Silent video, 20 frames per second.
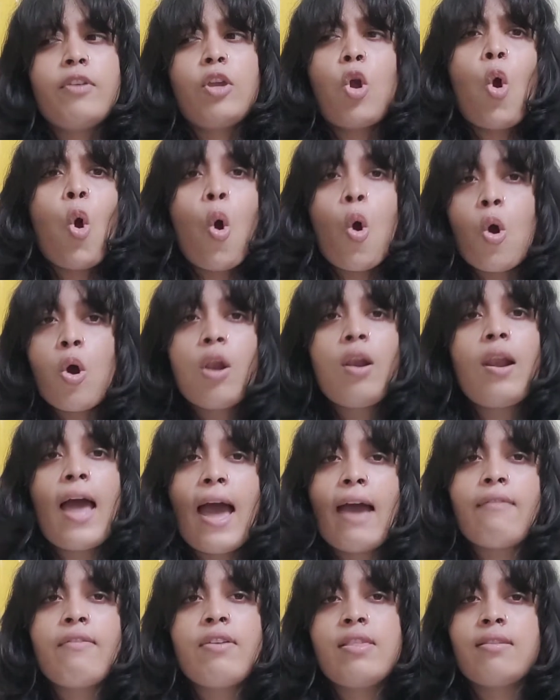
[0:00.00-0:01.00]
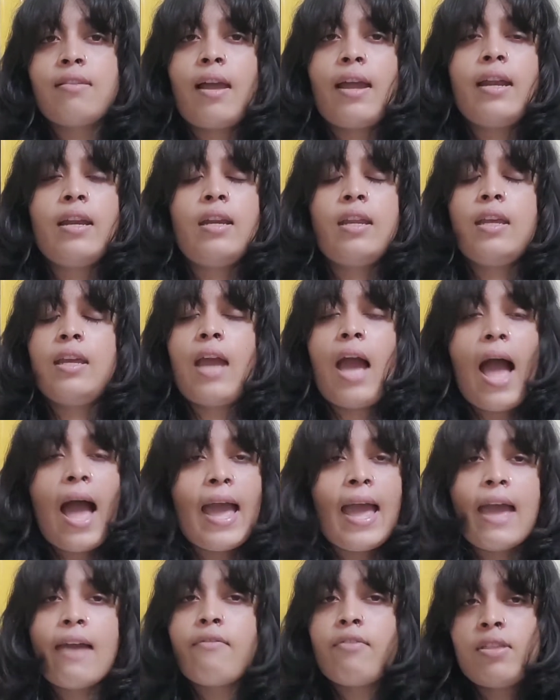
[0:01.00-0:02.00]
we all have anxiety.
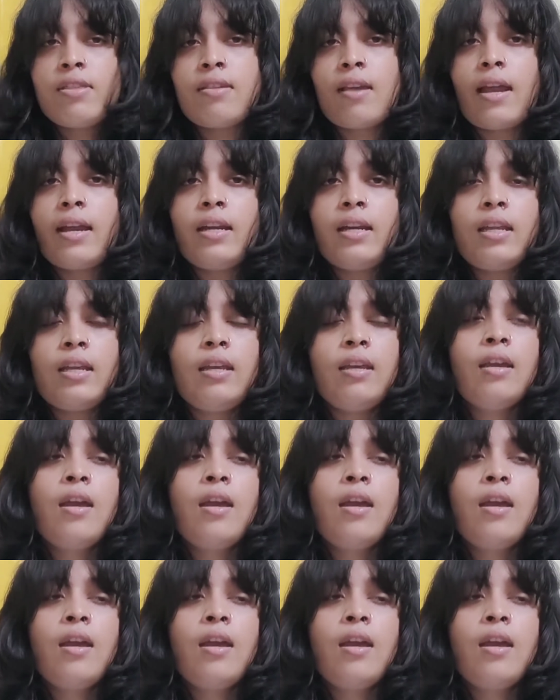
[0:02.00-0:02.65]
I have anxiety.